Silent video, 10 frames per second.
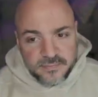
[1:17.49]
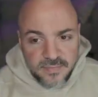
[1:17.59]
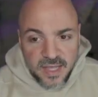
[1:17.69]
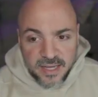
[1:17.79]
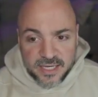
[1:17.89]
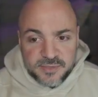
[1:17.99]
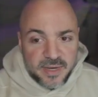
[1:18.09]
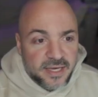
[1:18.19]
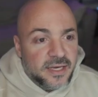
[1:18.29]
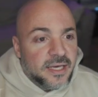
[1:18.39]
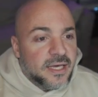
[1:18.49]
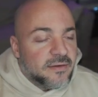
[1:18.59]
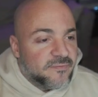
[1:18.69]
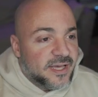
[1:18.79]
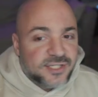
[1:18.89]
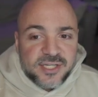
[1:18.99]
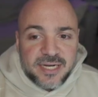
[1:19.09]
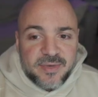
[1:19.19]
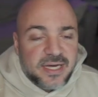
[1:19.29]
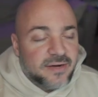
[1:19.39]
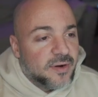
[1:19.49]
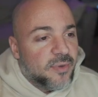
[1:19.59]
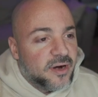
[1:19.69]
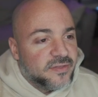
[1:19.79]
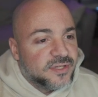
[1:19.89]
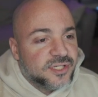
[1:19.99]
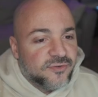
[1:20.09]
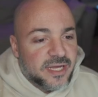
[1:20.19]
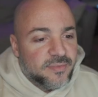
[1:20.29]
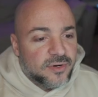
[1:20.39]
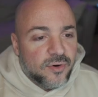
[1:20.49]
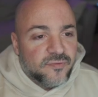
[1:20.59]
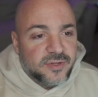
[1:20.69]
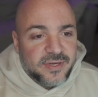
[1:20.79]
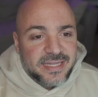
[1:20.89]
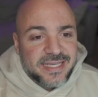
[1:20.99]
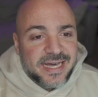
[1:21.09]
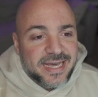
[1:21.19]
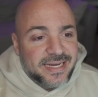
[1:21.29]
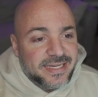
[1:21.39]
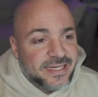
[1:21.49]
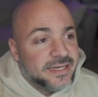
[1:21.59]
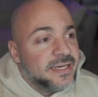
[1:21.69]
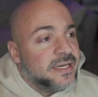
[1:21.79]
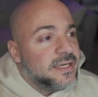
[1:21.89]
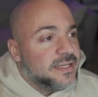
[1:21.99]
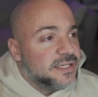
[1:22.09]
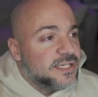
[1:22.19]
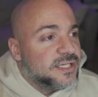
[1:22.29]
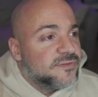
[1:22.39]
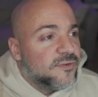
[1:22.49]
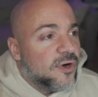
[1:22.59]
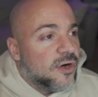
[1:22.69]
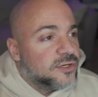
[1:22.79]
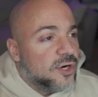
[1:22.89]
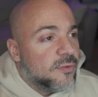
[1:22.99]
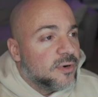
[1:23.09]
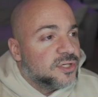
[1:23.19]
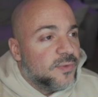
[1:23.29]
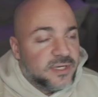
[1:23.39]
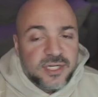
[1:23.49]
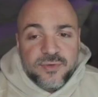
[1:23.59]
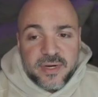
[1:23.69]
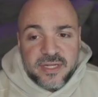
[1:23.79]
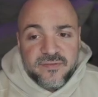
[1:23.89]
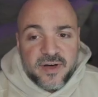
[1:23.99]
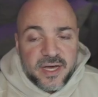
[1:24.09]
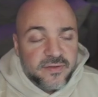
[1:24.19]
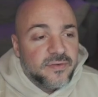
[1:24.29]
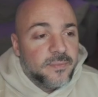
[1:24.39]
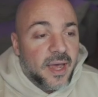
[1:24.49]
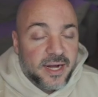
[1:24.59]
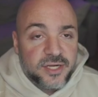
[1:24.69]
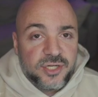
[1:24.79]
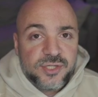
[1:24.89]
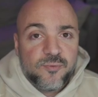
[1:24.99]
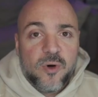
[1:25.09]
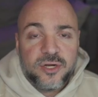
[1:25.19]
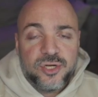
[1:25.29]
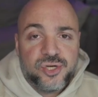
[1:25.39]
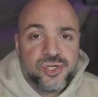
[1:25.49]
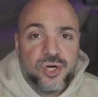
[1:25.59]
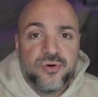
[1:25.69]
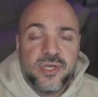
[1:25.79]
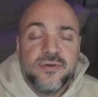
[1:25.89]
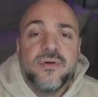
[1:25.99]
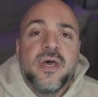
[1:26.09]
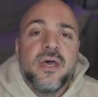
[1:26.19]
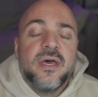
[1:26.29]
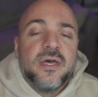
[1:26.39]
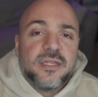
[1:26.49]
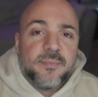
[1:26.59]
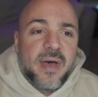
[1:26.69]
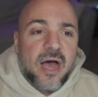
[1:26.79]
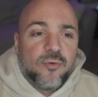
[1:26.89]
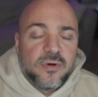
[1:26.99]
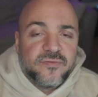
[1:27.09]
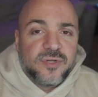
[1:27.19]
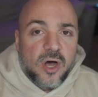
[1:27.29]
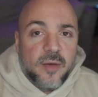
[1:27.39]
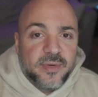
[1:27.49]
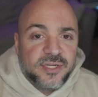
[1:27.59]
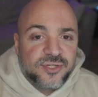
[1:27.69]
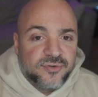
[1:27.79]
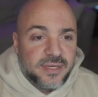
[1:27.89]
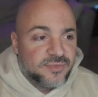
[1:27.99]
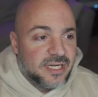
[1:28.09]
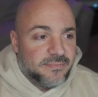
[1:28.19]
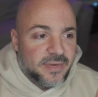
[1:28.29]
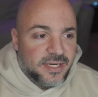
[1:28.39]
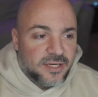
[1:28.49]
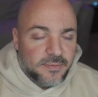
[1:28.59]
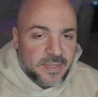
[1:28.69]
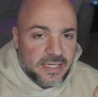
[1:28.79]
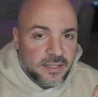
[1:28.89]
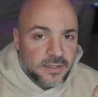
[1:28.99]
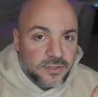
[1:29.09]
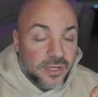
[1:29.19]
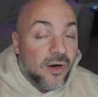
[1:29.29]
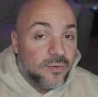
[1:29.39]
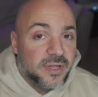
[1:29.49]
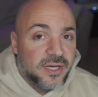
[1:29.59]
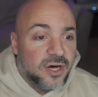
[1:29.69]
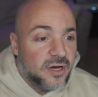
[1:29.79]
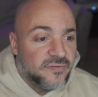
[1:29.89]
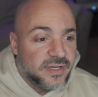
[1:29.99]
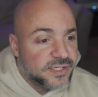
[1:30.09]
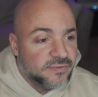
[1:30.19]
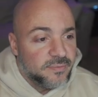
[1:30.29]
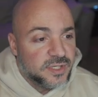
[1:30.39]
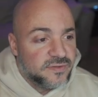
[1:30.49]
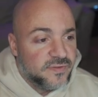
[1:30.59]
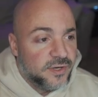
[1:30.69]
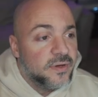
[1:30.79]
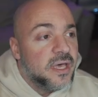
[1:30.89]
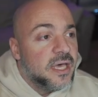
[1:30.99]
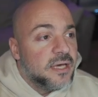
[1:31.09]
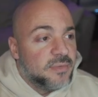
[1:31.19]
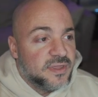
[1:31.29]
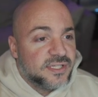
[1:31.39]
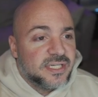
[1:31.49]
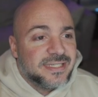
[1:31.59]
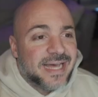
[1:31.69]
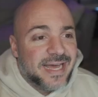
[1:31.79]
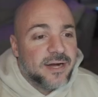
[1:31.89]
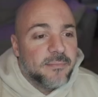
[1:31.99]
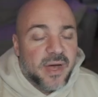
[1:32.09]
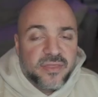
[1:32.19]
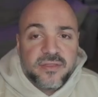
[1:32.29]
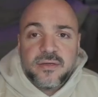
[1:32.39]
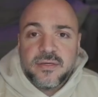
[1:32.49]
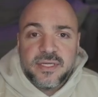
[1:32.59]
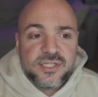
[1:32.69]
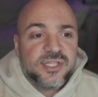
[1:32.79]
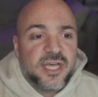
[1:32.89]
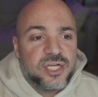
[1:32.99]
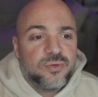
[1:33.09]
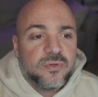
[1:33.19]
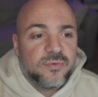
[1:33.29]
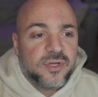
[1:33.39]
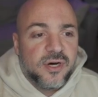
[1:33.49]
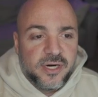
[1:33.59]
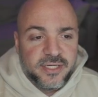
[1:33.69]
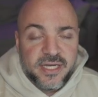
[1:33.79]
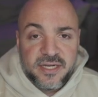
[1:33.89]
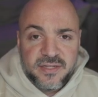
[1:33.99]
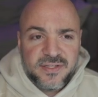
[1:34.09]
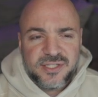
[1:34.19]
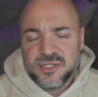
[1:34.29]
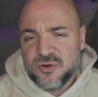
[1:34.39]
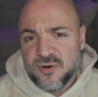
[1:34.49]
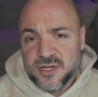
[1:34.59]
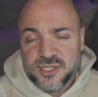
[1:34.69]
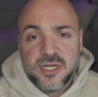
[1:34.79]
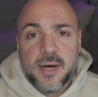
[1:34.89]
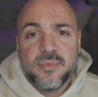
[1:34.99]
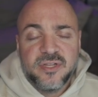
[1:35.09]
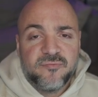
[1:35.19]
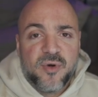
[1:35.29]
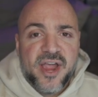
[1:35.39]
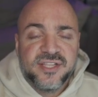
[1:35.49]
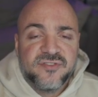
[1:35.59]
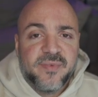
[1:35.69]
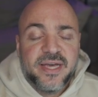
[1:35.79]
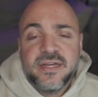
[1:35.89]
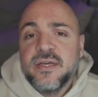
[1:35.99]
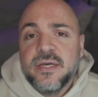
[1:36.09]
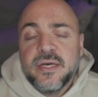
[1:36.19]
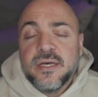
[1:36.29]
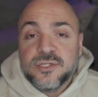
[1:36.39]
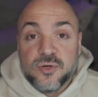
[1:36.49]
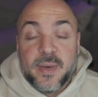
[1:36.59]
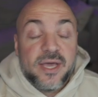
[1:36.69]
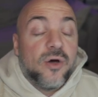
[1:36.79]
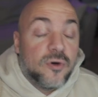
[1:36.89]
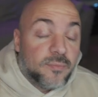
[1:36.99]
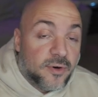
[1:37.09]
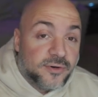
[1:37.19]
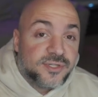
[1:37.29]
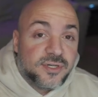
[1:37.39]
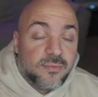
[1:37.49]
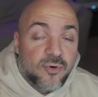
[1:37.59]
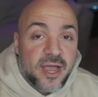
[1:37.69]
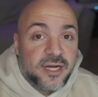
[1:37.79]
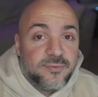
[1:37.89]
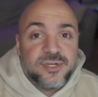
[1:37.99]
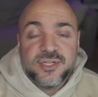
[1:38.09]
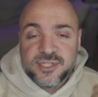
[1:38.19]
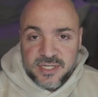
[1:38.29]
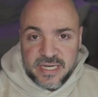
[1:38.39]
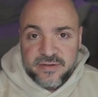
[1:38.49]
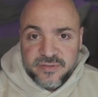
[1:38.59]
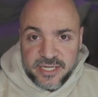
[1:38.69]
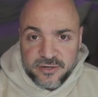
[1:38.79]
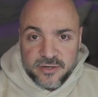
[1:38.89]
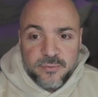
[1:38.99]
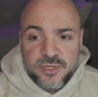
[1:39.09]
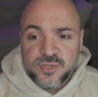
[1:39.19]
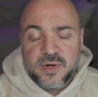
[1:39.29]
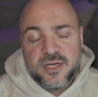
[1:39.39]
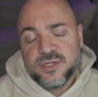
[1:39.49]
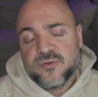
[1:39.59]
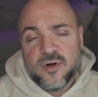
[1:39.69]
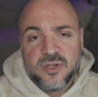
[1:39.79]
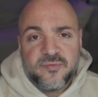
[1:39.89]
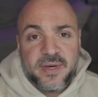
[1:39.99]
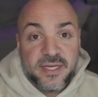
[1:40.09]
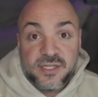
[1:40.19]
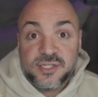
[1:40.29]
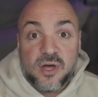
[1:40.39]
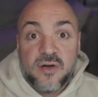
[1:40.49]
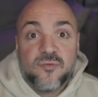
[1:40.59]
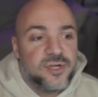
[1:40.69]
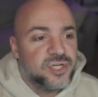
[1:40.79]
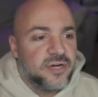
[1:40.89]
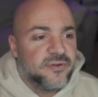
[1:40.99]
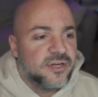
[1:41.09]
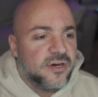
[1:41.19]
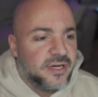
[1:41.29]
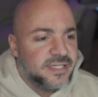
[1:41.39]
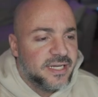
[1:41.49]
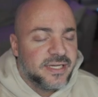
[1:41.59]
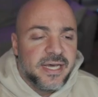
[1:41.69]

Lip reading: And yes, my face is going to be covering part of the screen, but hopefully you get the idea. This is for October 2025, and I just want to show you the power of topic streams. And it might not be totally obvious from this view, but this entire month is scheduled with content. And this is across a couple of brands of mine. So my own personal brand, which is Dev Leader, which is what I use for all of my software engineering content.